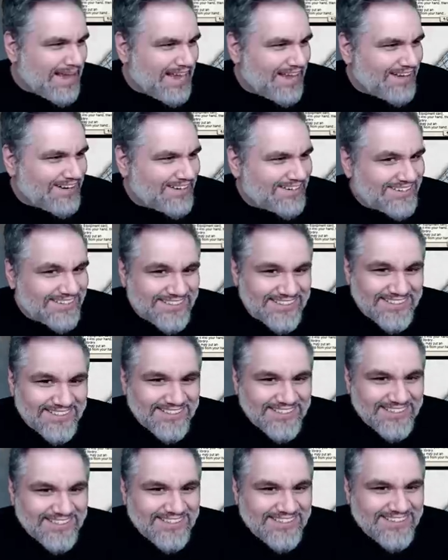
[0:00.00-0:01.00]
man.
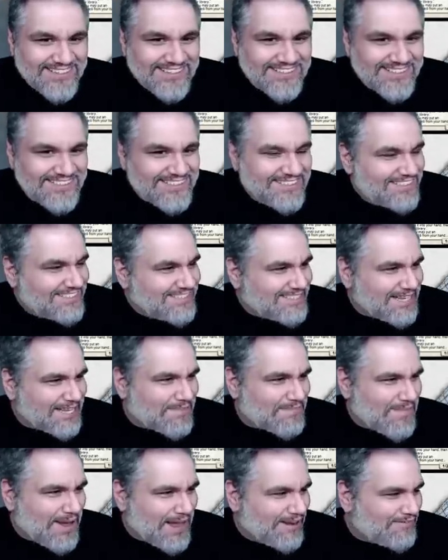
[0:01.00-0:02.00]

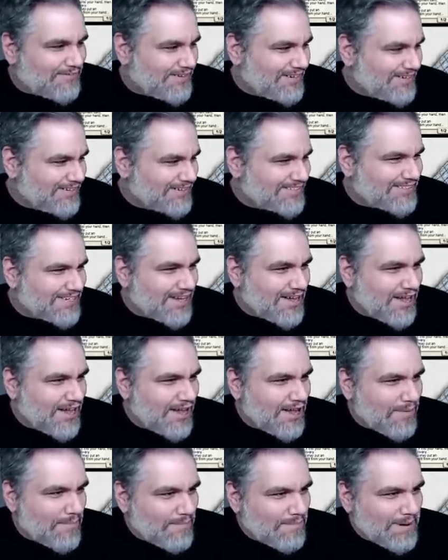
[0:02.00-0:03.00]
Seth Manfield,
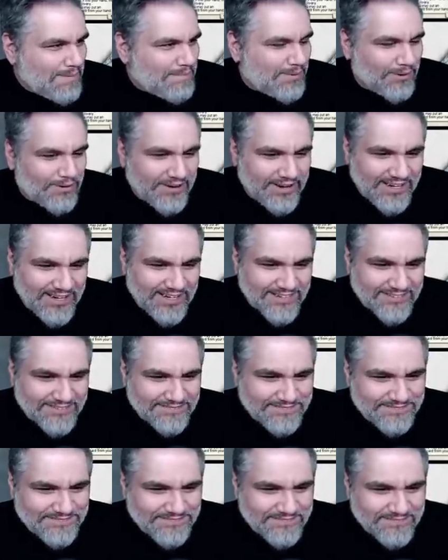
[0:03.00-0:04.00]
my boy.
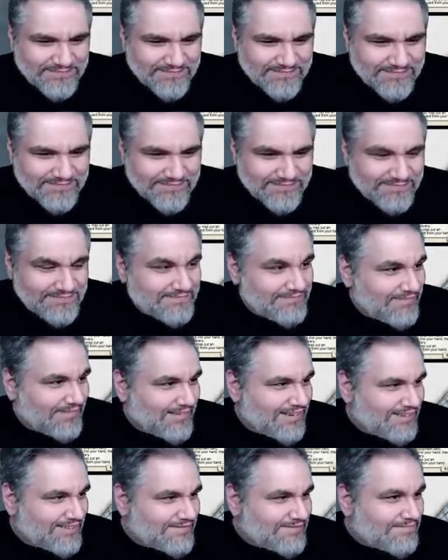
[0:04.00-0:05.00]

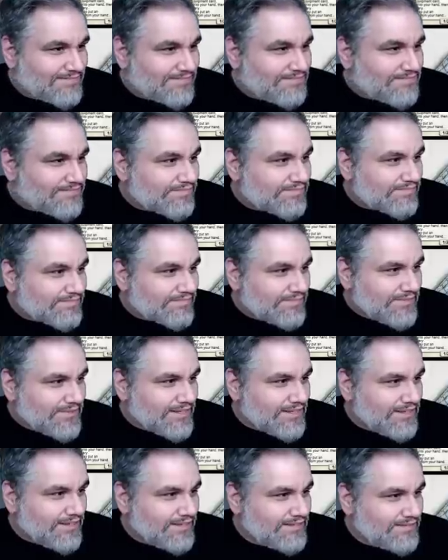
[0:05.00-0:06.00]
Then we could end Tomb
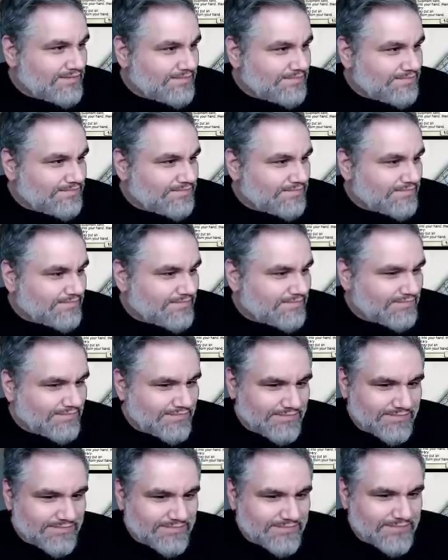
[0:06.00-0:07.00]
and Grave.
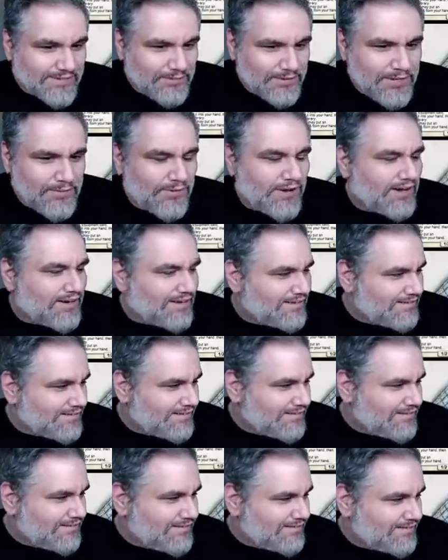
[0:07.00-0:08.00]
What do you want?
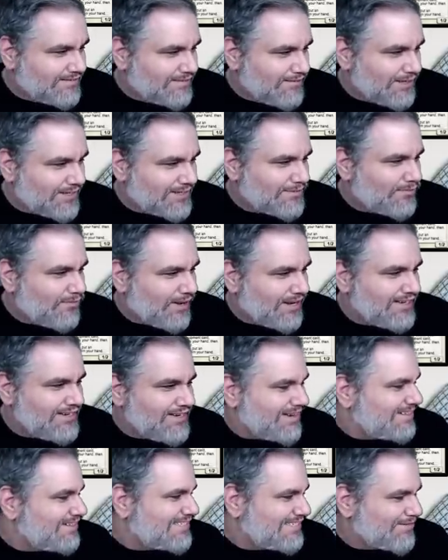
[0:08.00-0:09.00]
What? What?
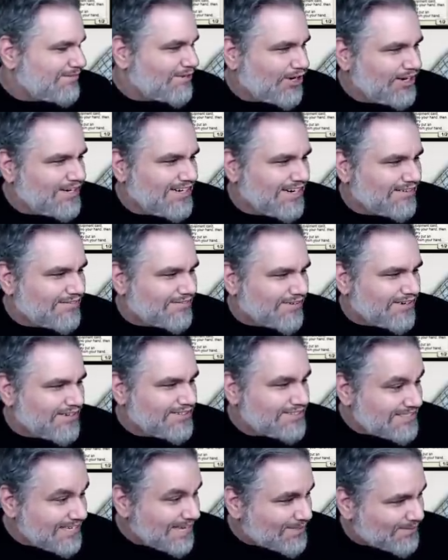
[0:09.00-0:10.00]
Nothing's ever good enough for
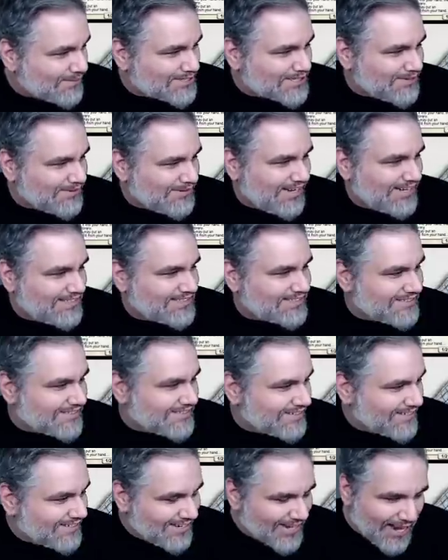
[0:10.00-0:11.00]
you, Seth. What's going on,
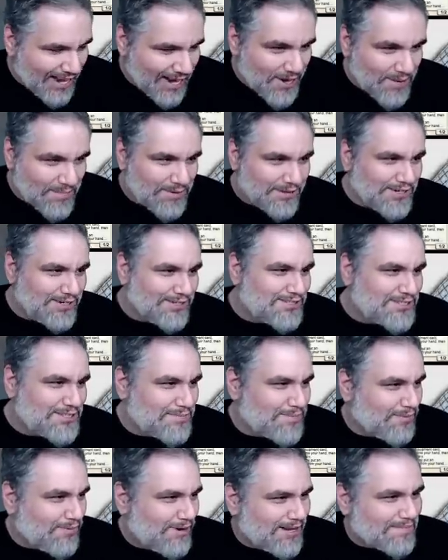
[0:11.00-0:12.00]
dude? I hope you're doing
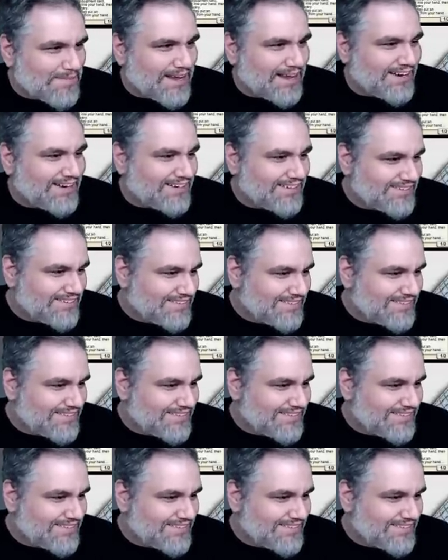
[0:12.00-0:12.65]
super well, man.